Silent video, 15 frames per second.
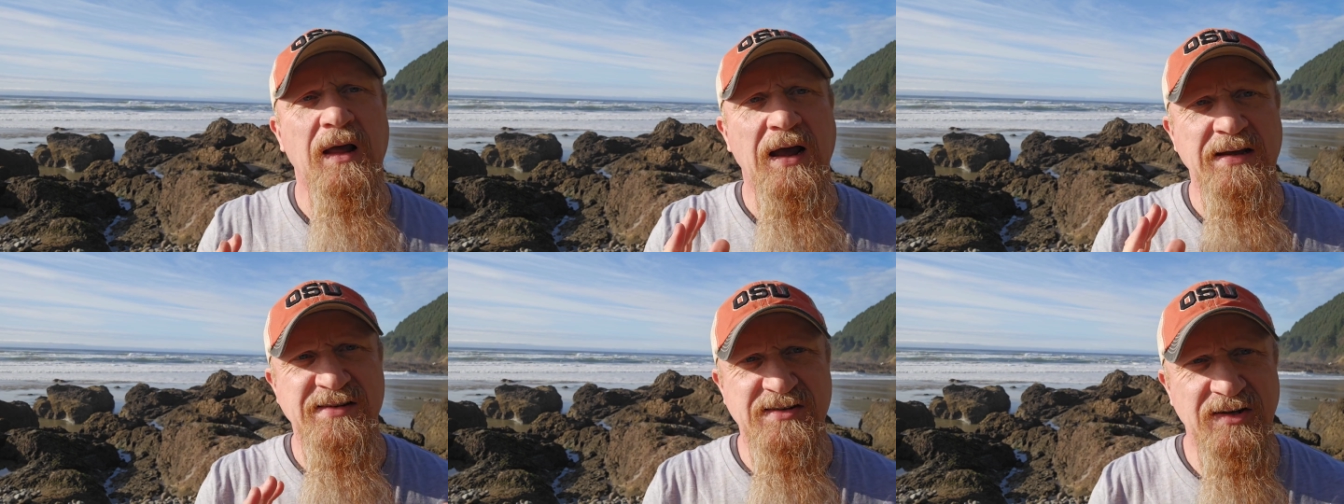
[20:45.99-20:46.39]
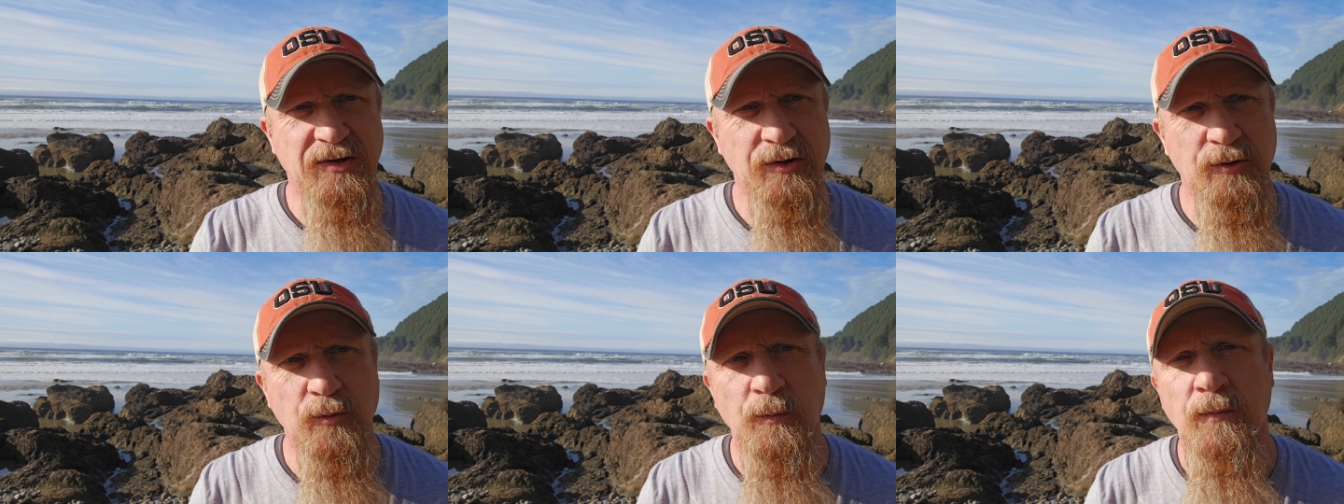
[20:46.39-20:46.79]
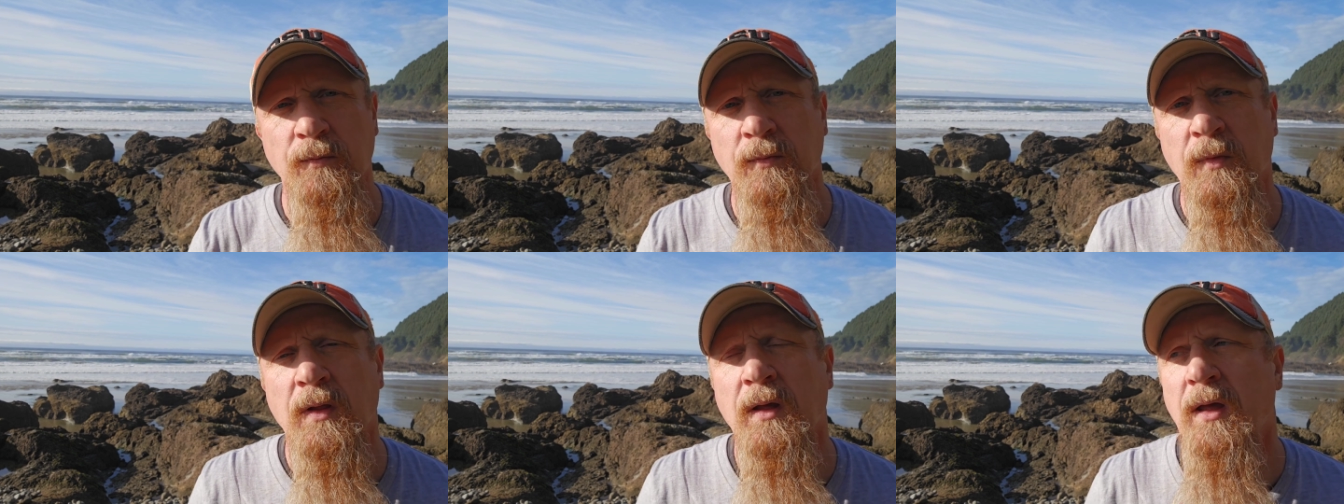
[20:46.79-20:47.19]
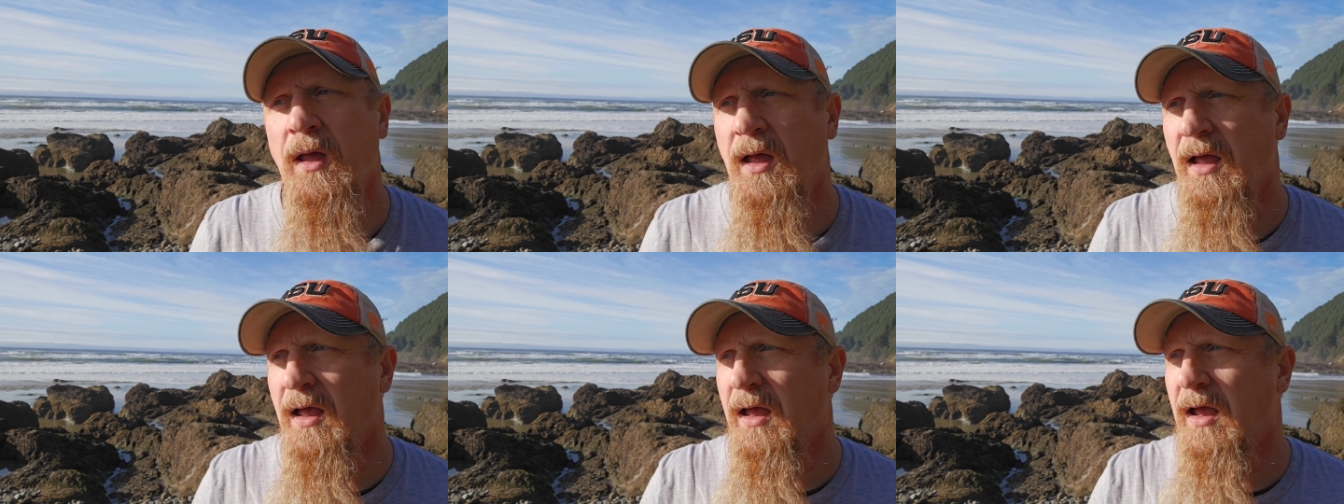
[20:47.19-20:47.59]
I see you.
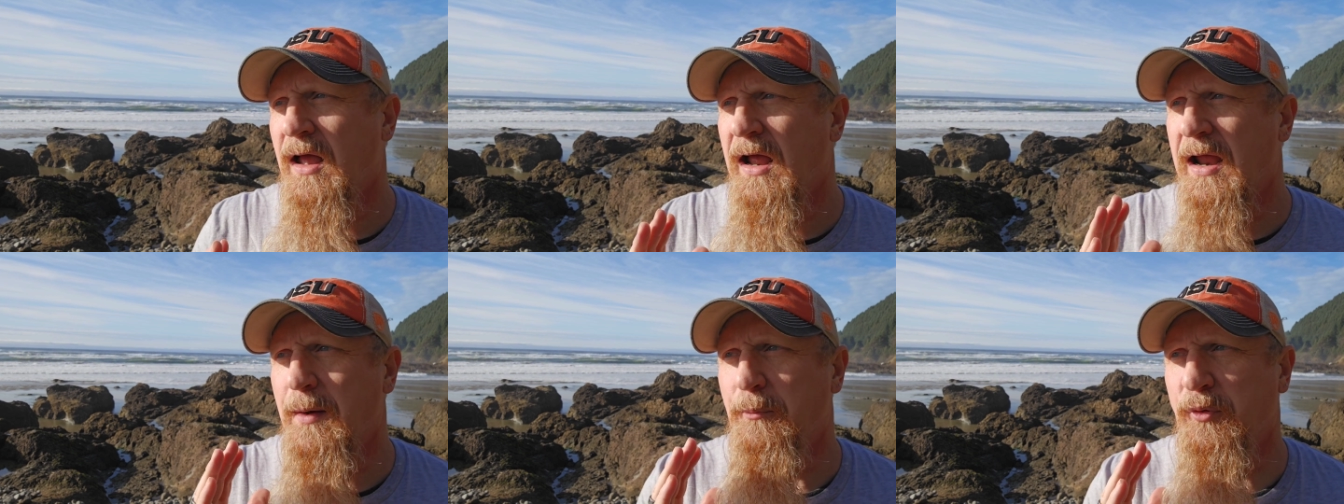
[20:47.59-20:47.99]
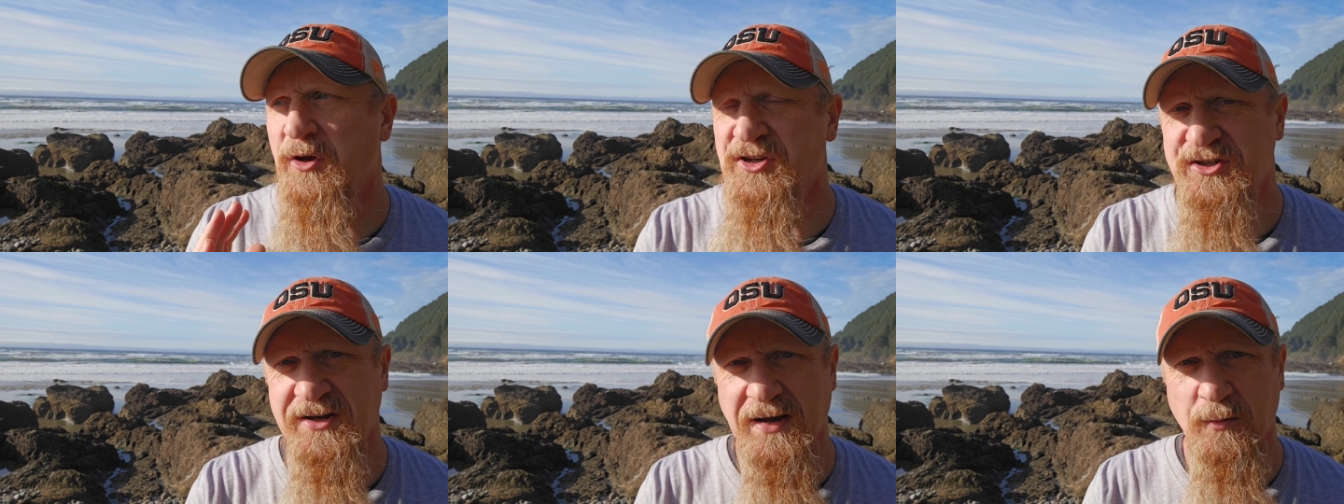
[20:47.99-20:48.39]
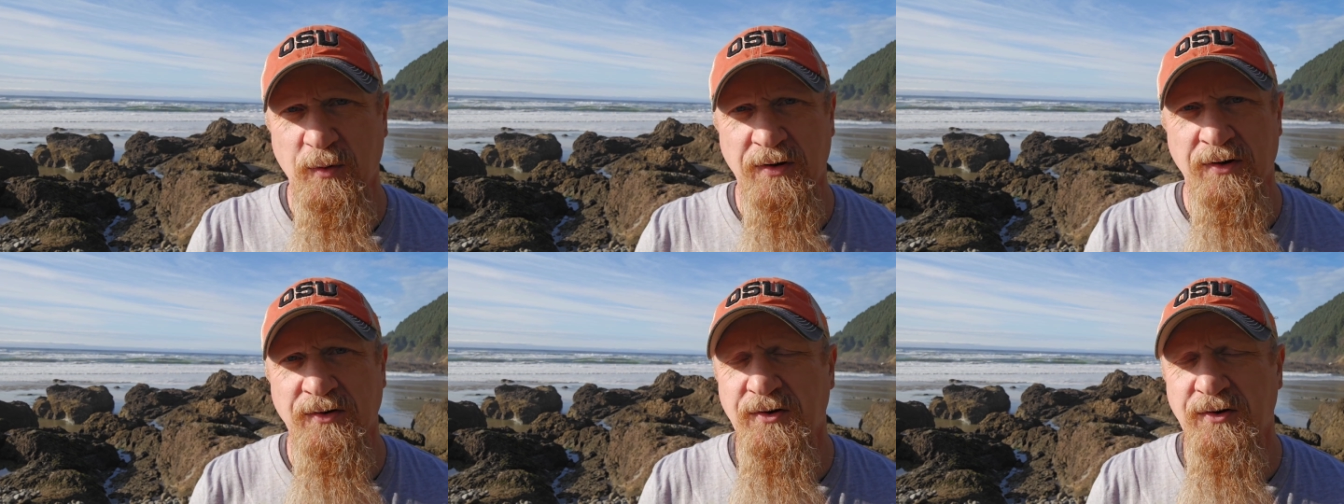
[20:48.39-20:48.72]
I appreciate what you're